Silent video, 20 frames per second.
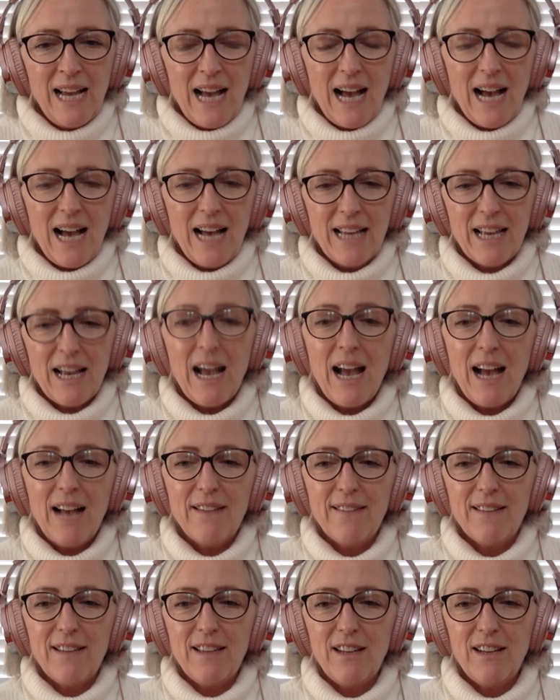and I
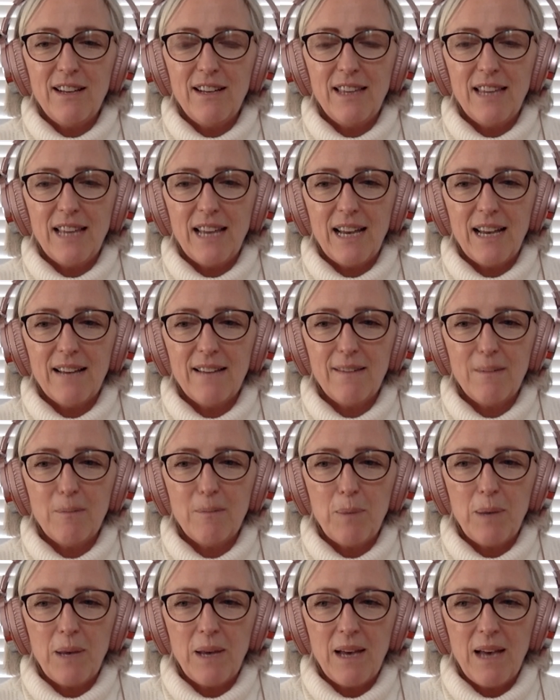had to learn that.
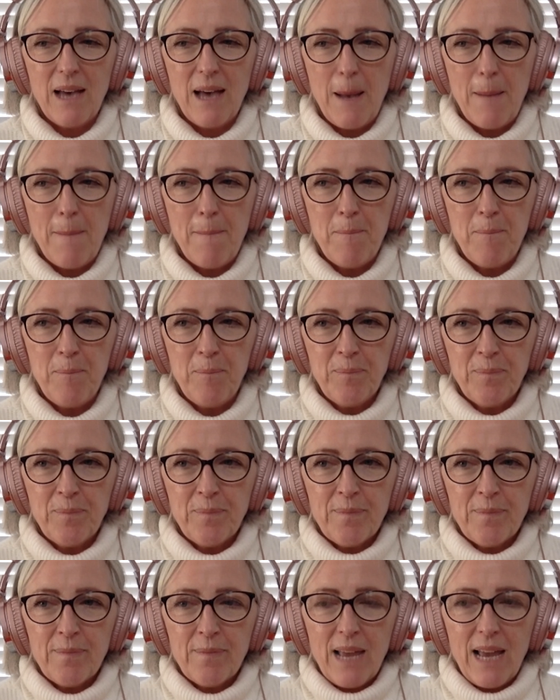But
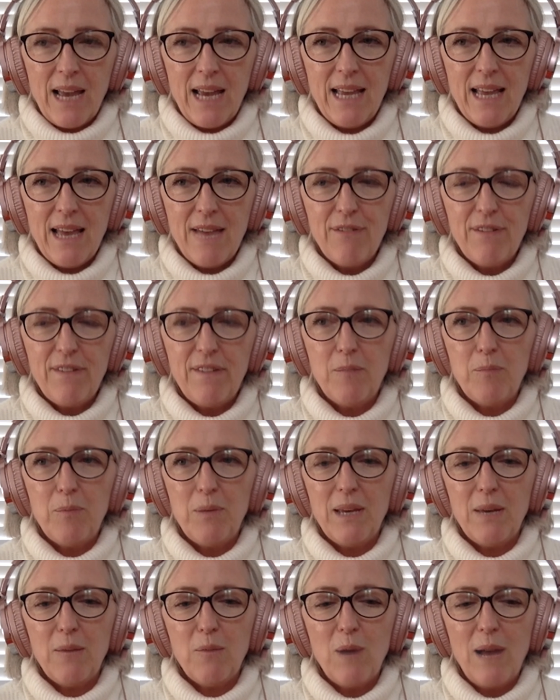
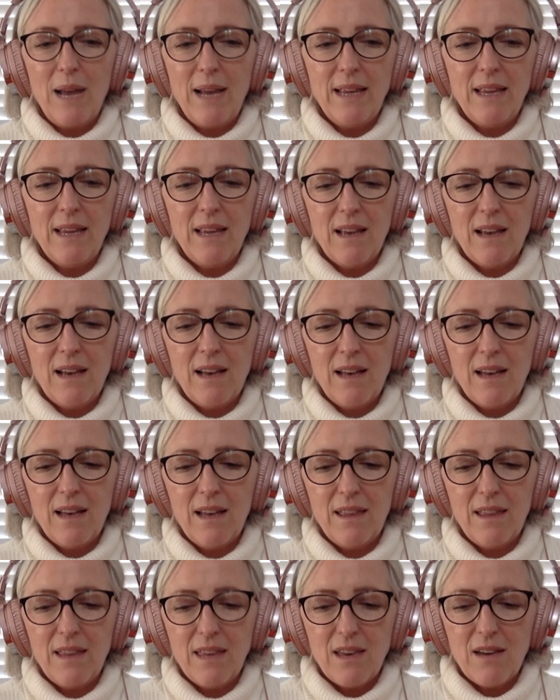inevitably, when
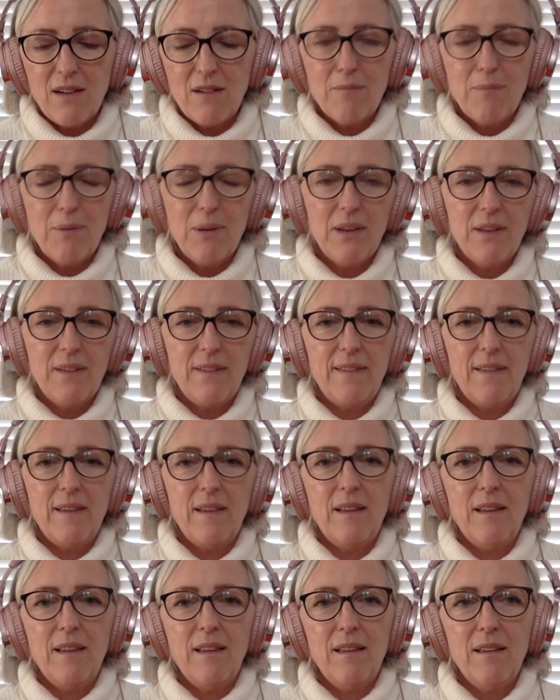the young
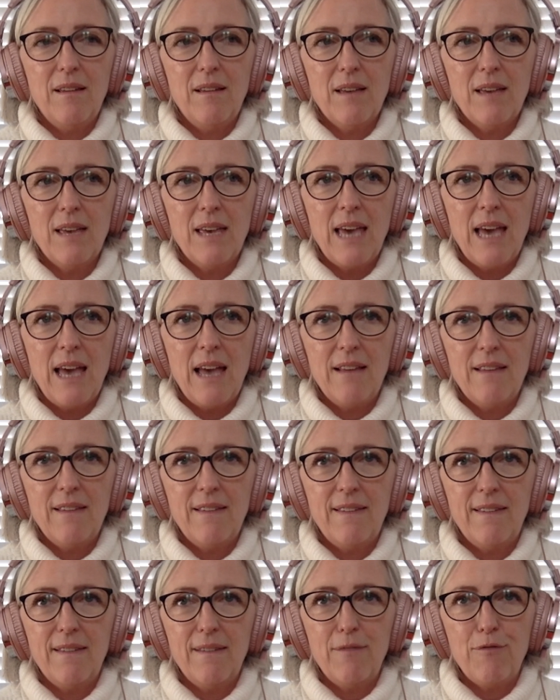person
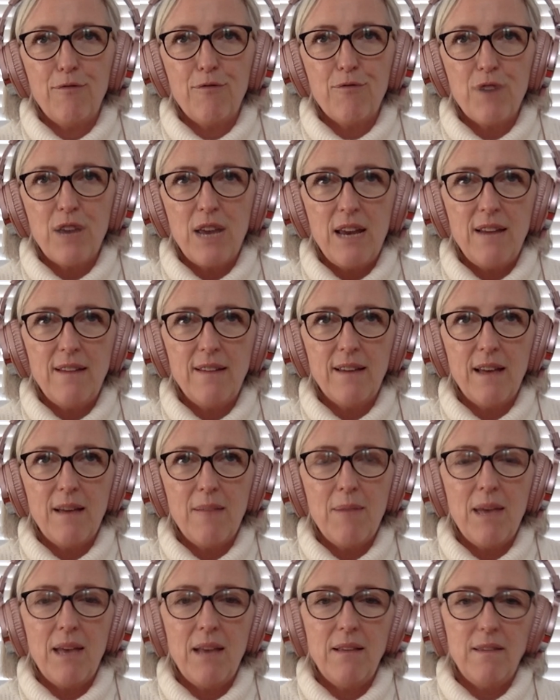gets
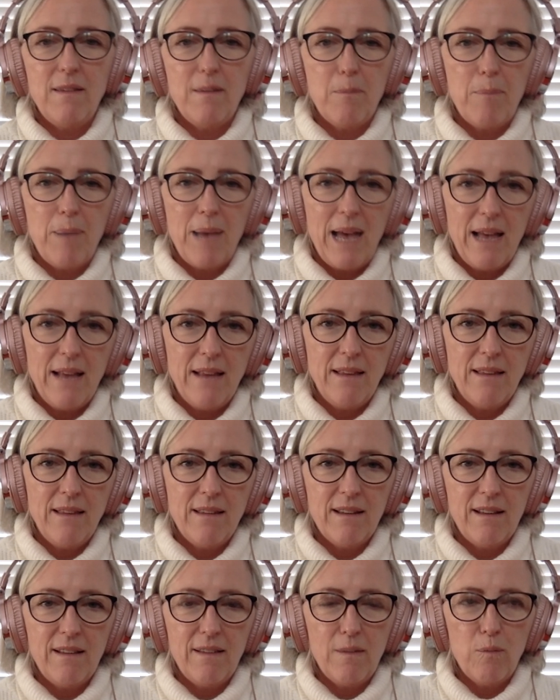freedom,
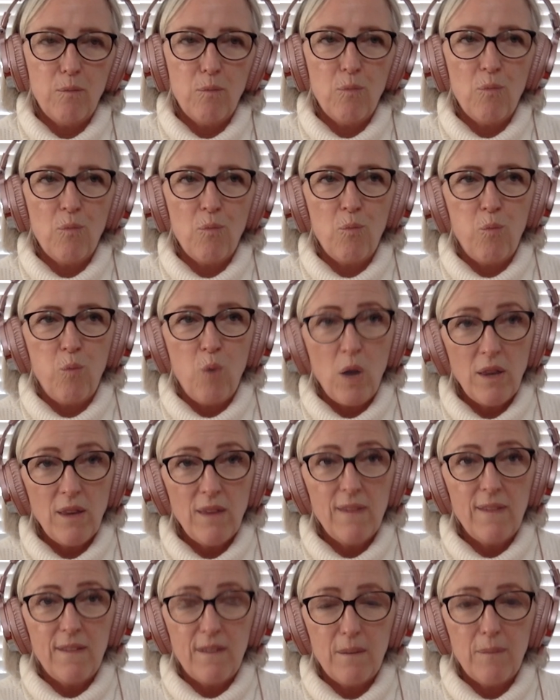independence,
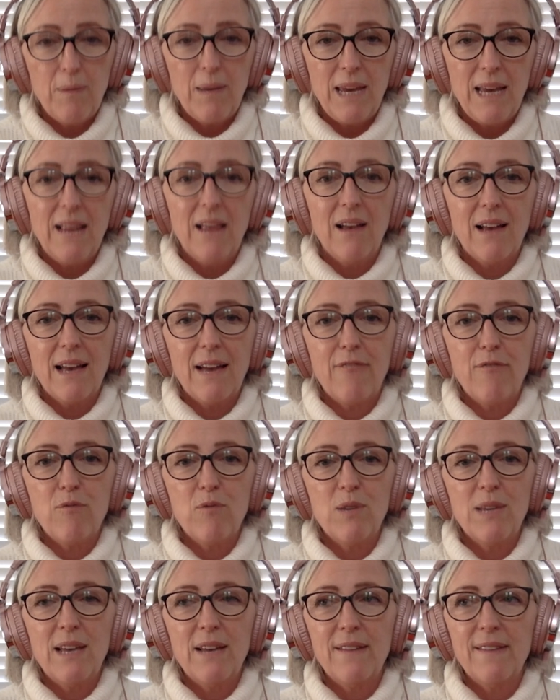wants to be like
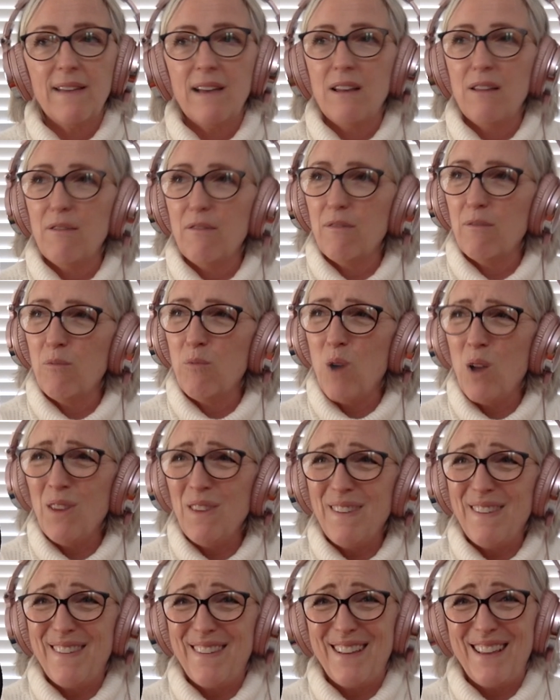everyone else, and
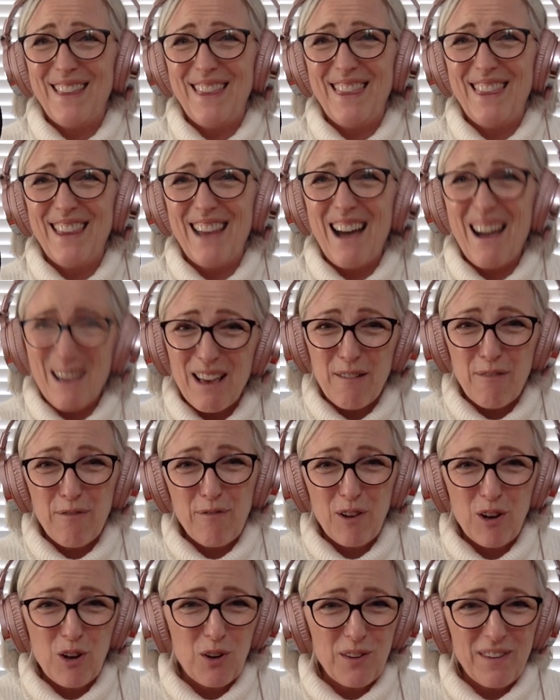wants a life,
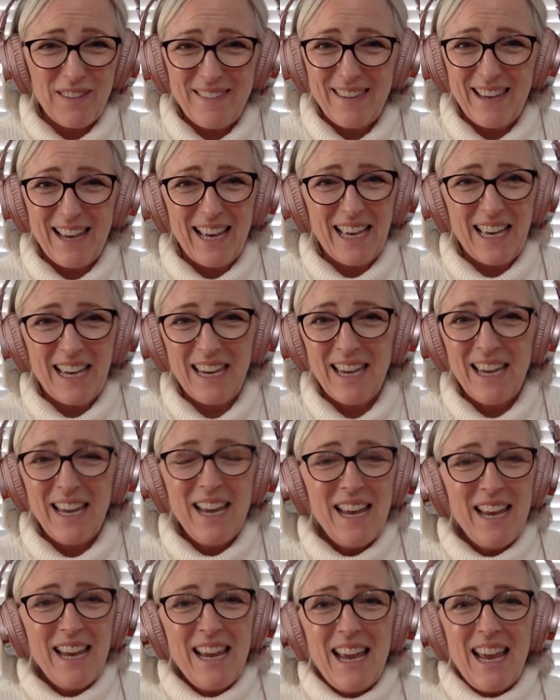for God's sake.
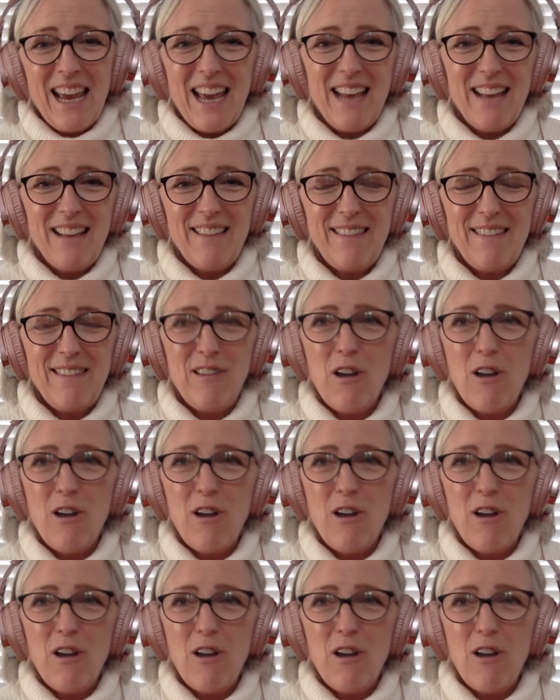It